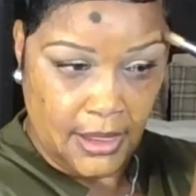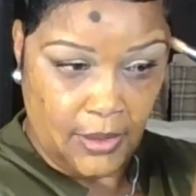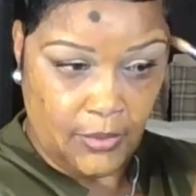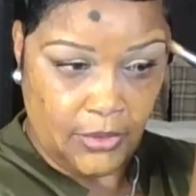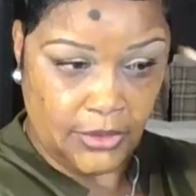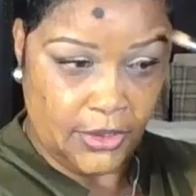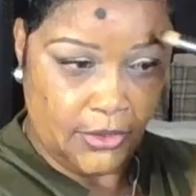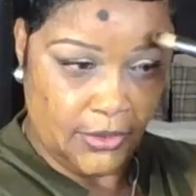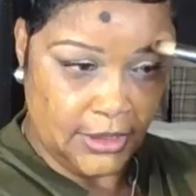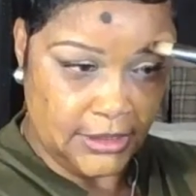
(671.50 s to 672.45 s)
I want to
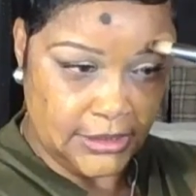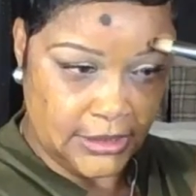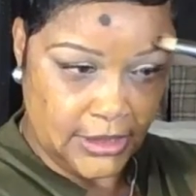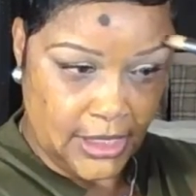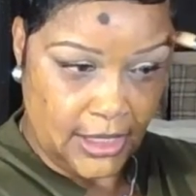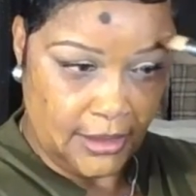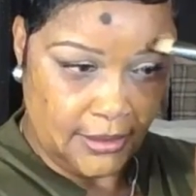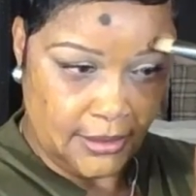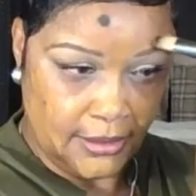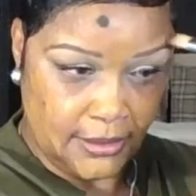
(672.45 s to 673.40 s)
curl it today.
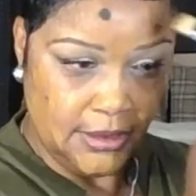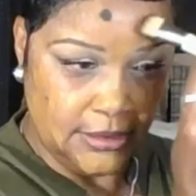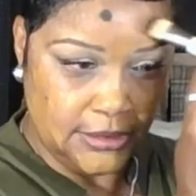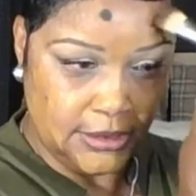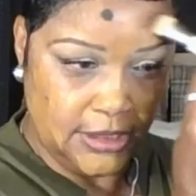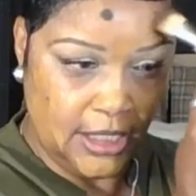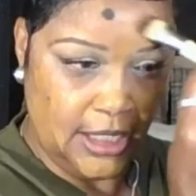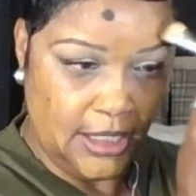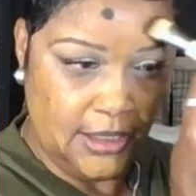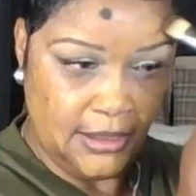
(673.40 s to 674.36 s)

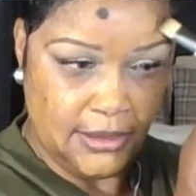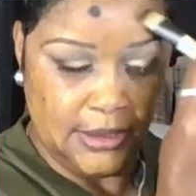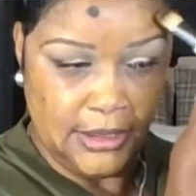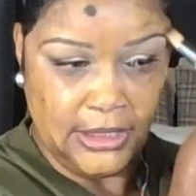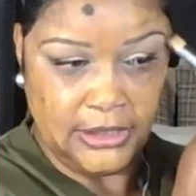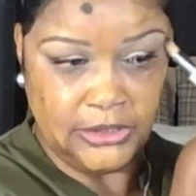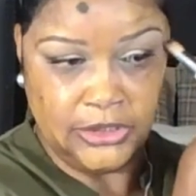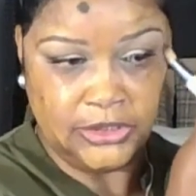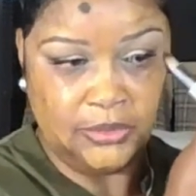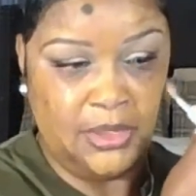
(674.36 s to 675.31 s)
Today, it
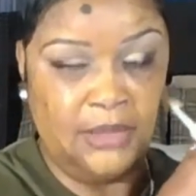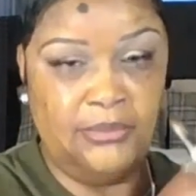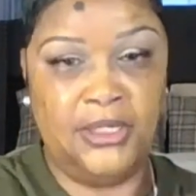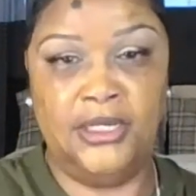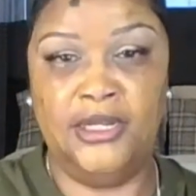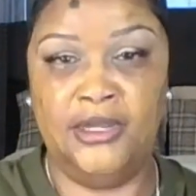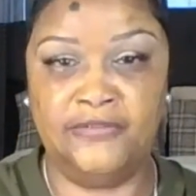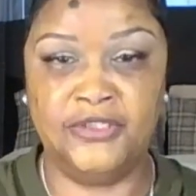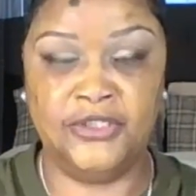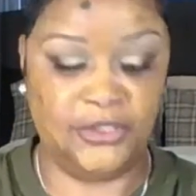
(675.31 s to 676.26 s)
just may be
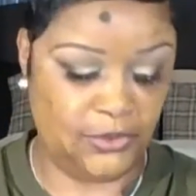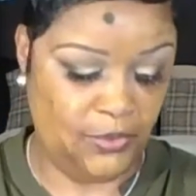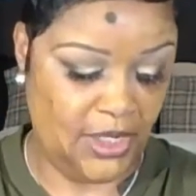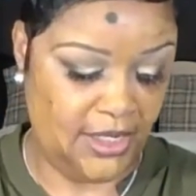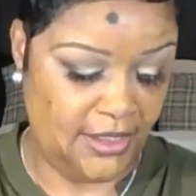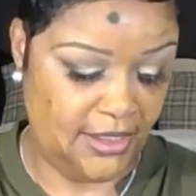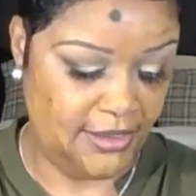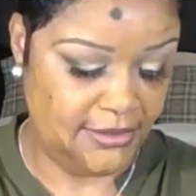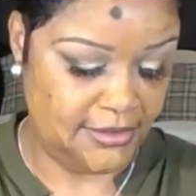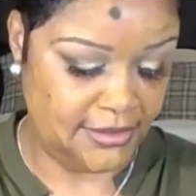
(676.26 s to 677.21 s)
left just the way it
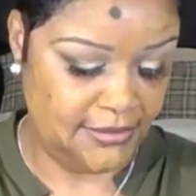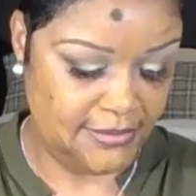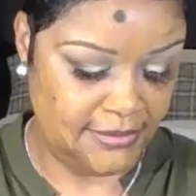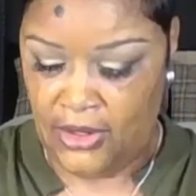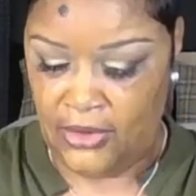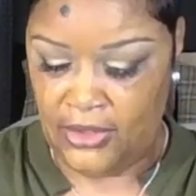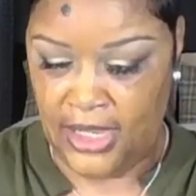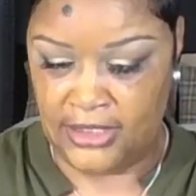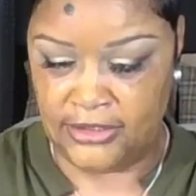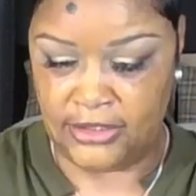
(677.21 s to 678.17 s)
is.
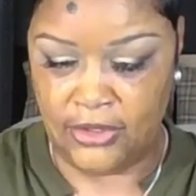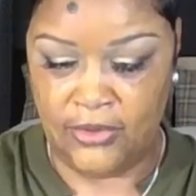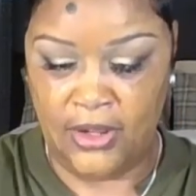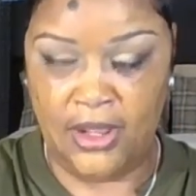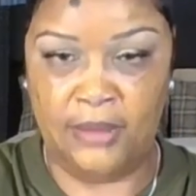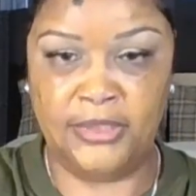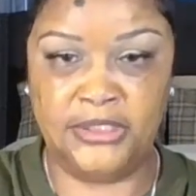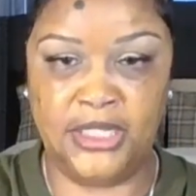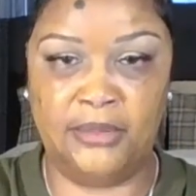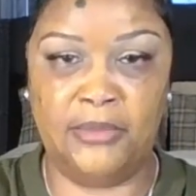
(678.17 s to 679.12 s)
Okay, so I'm
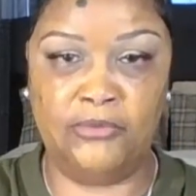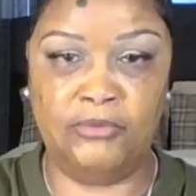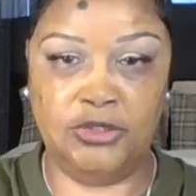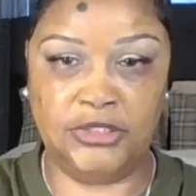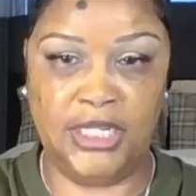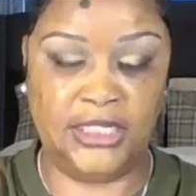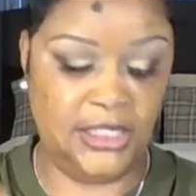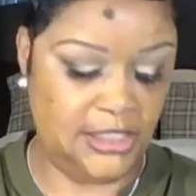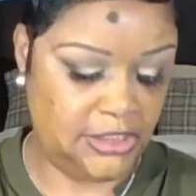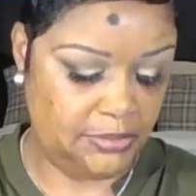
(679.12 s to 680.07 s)
going to take my Real
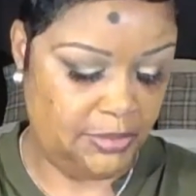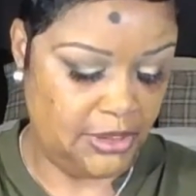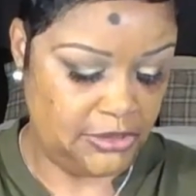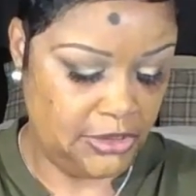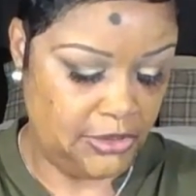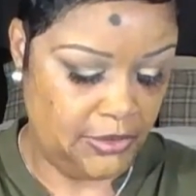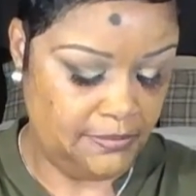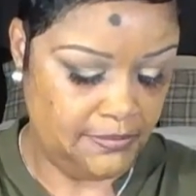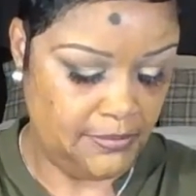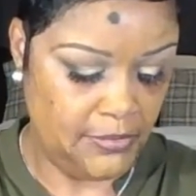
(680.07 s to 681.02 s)
Techniques sponge
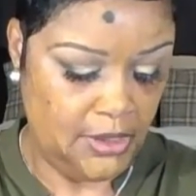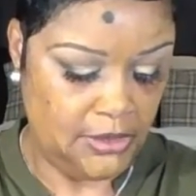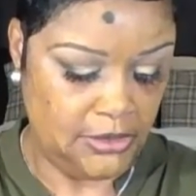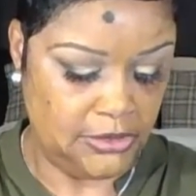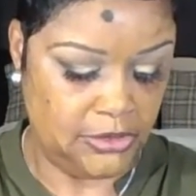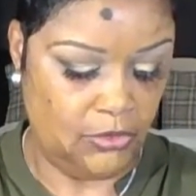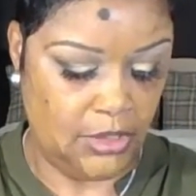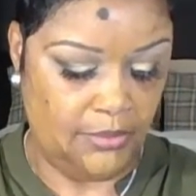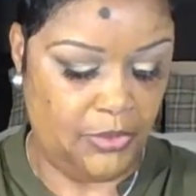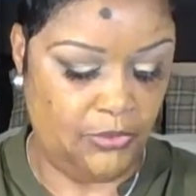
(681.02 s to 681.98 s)
here to
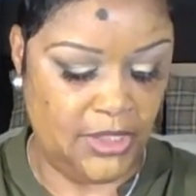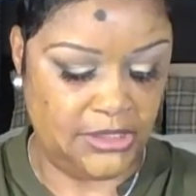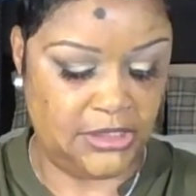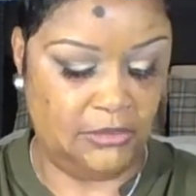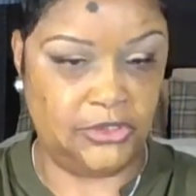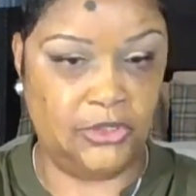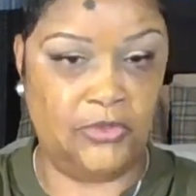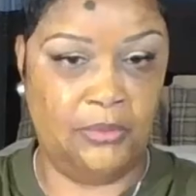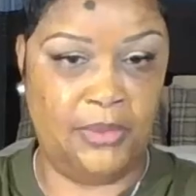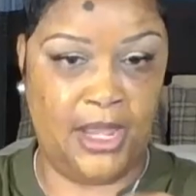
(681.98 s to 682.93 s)
soak up the rest that was
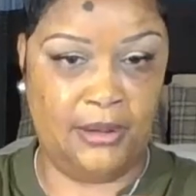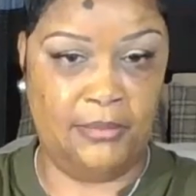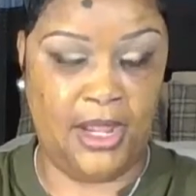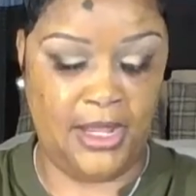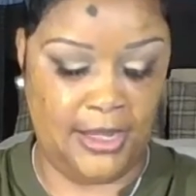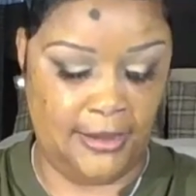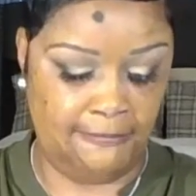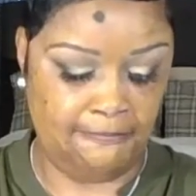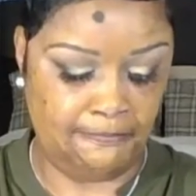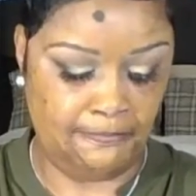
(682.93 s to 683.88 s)
on the back of my
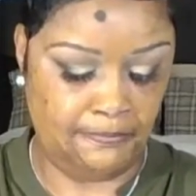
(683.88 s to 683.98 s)
hand.